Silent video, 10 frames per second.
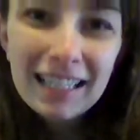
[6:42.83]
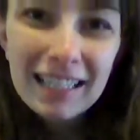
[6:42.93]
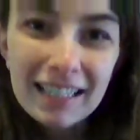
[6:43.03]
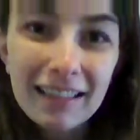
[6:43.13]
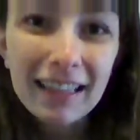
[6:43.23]

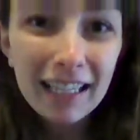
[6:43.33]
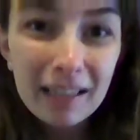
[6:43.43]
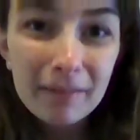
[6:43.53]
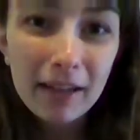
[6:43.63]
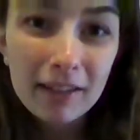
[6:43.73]
to think
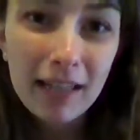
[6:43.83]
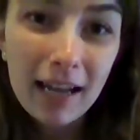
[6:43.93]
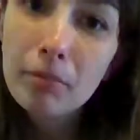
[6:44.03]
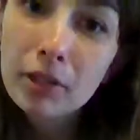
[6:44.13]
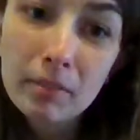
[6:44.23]
about that
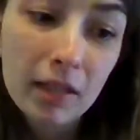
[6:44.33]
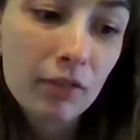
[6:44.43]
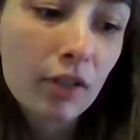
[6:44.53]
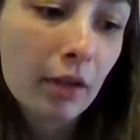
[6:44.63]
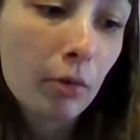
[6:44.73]
and put them in
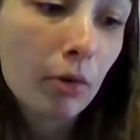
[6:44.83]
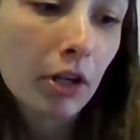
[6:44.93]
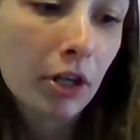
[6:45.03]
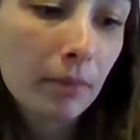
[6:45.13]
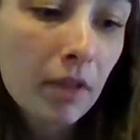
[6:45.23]
the right
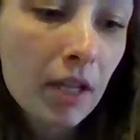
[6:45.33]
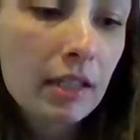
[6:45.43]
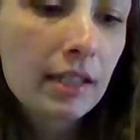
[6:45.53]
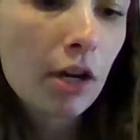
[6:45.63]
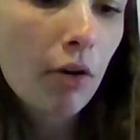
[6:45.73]
order.
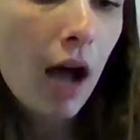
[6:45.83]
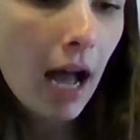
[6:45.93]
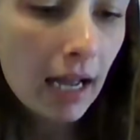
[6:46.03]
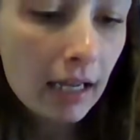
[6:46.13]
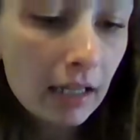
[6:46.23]
So
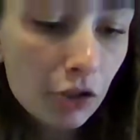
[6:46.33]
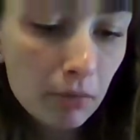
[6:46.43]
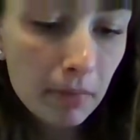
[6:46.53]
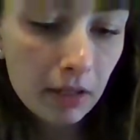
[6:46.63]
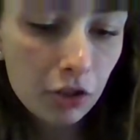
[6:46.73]
I drew
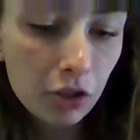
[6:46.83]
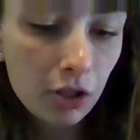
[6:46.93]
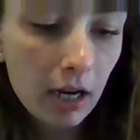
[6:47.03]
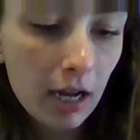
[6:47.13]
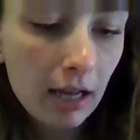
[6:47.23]
a
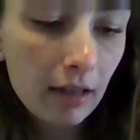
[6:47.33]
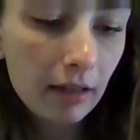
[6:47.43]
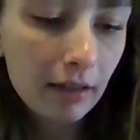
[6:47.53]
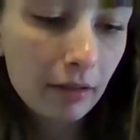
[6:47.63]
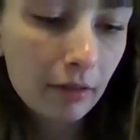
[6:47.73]
picture
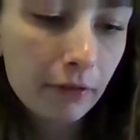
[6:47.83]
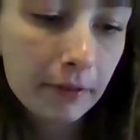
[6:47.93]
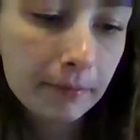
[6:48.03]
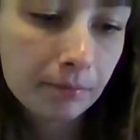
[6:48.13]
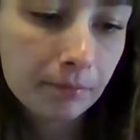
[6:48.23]
of